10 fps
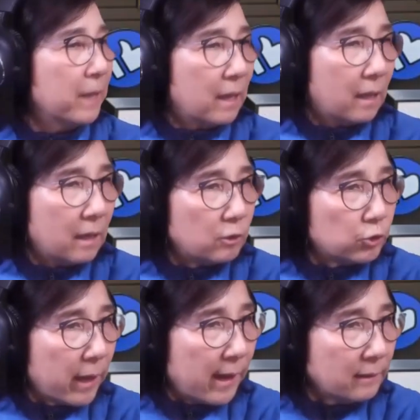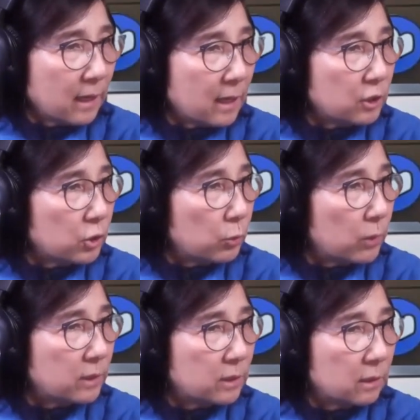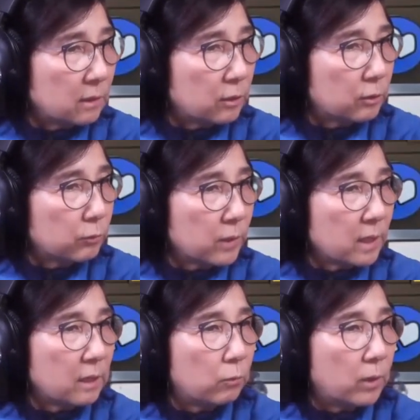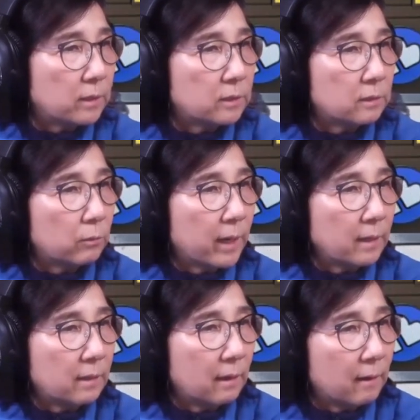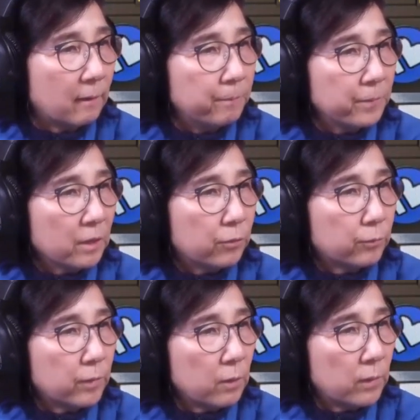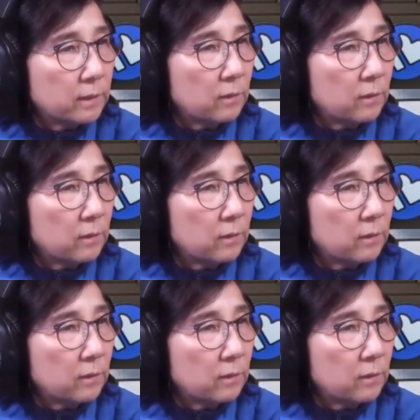And then child answer was 3 was right there. 3 was